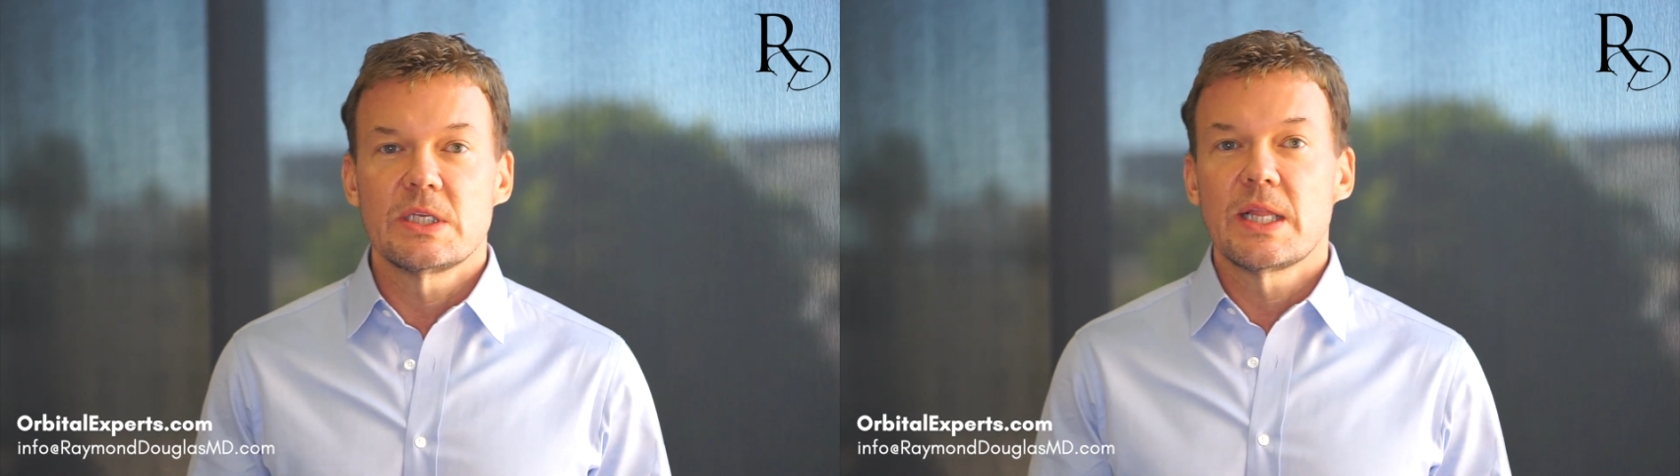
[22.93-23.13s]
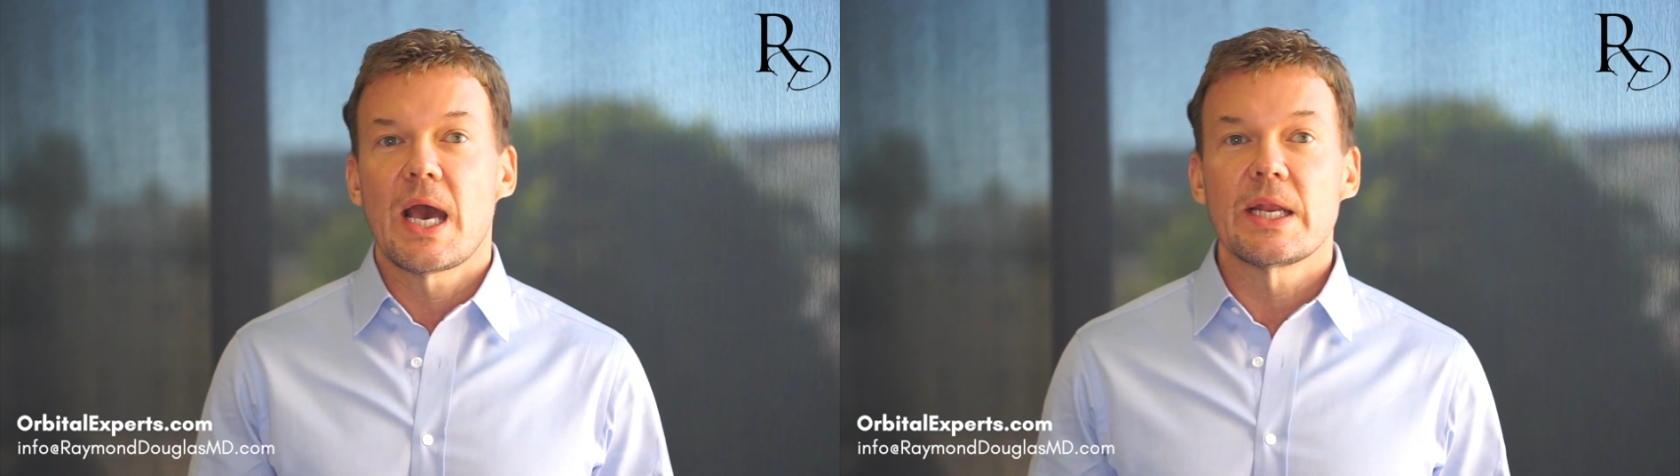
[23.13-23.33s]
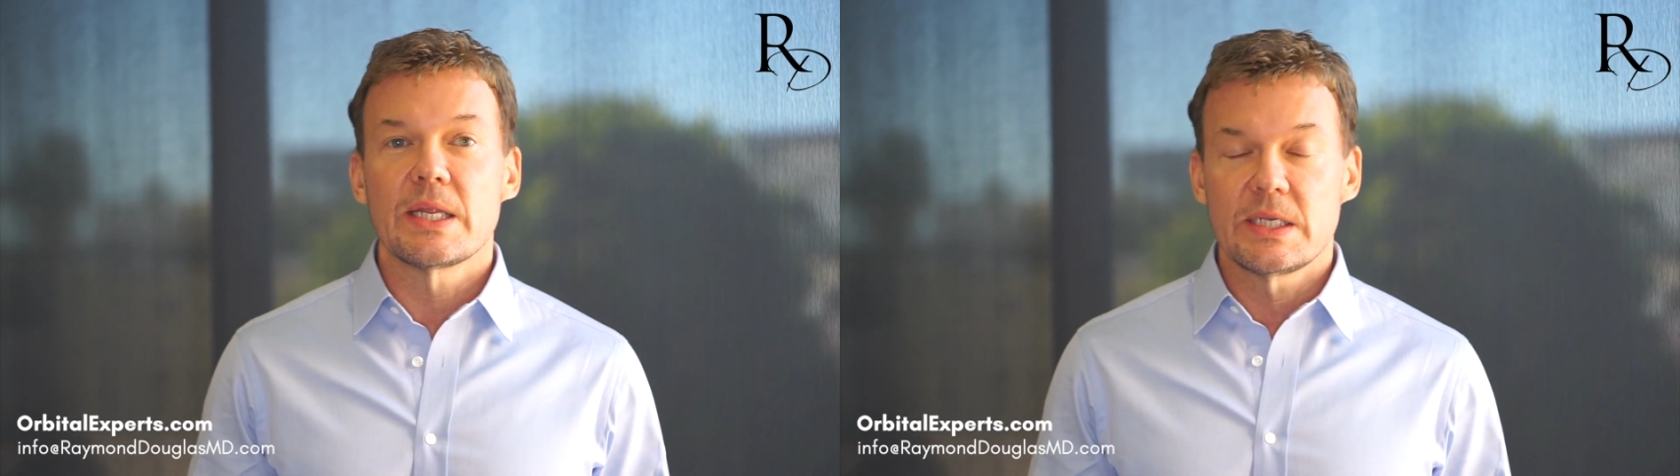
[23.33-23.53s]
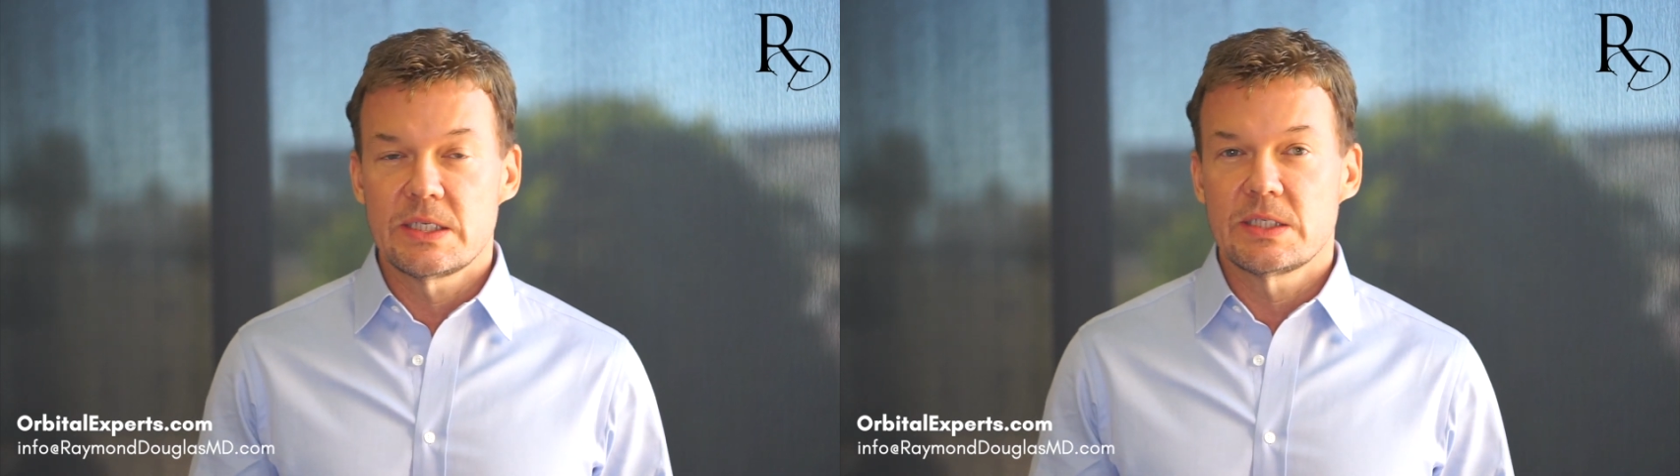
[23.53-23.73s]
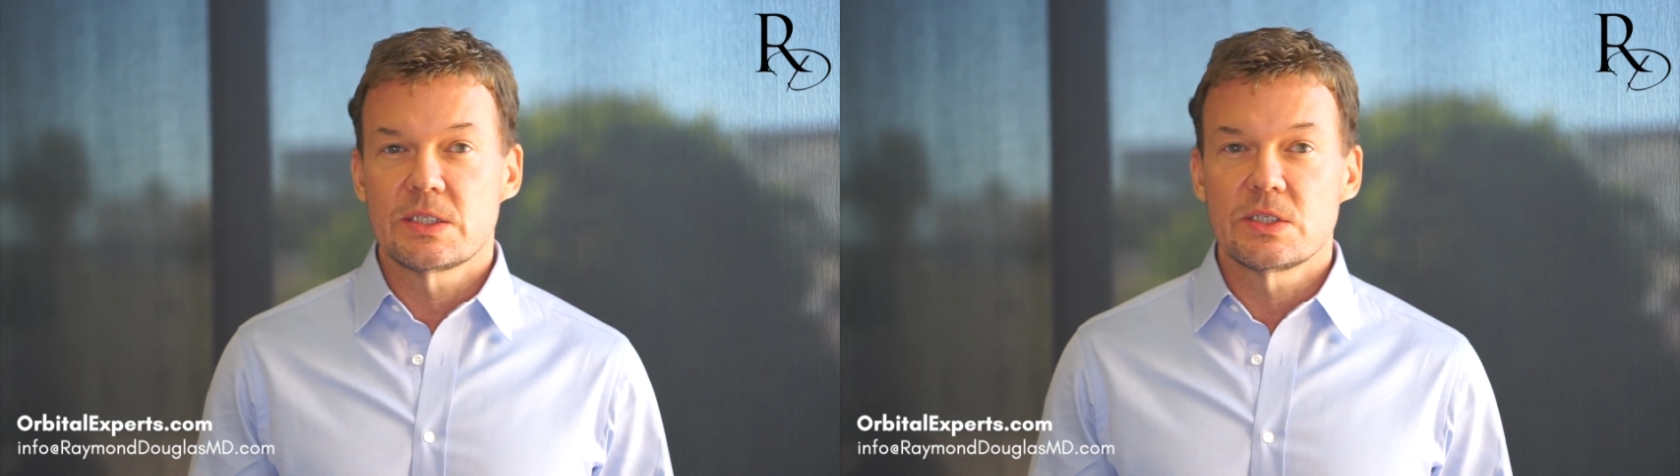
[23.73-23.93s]
and that
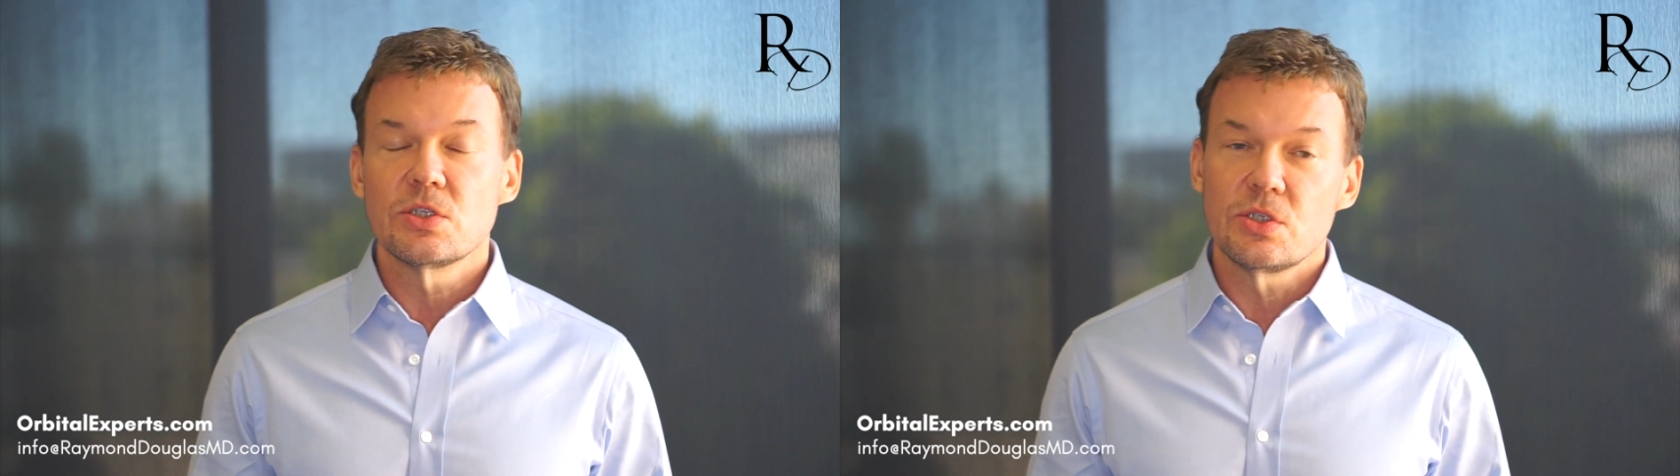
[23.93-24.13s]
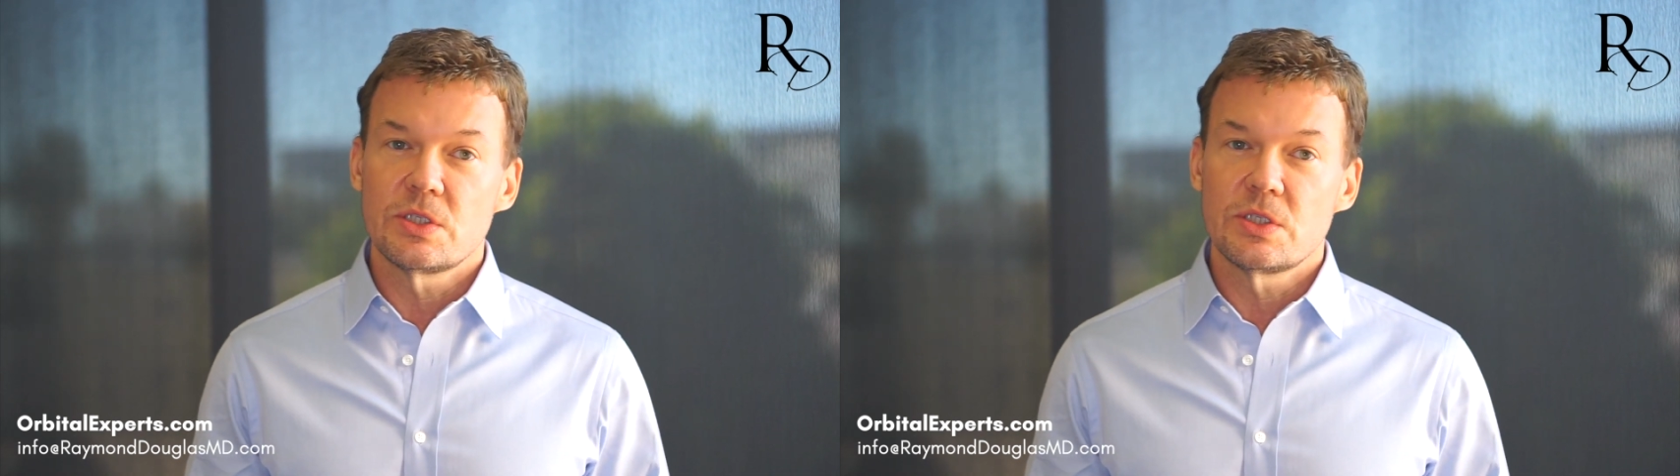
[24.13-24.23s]
is